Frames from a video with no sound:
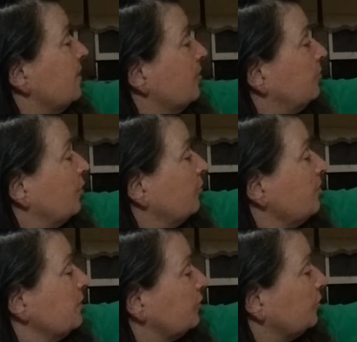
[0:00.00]
the
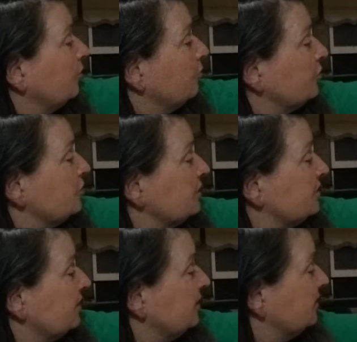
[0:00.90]
perimeter, which is
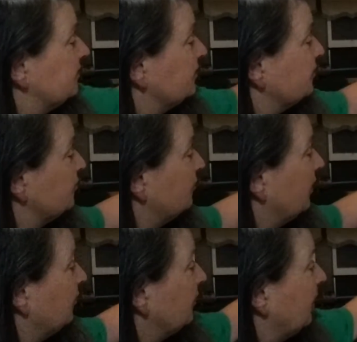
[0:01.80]
the distance
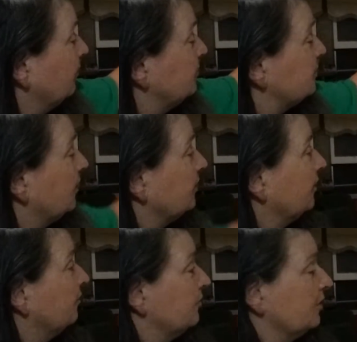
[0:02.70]
around the outside
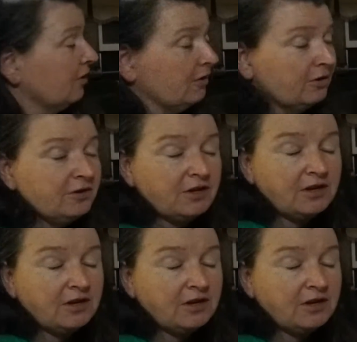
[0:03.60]
of the yard,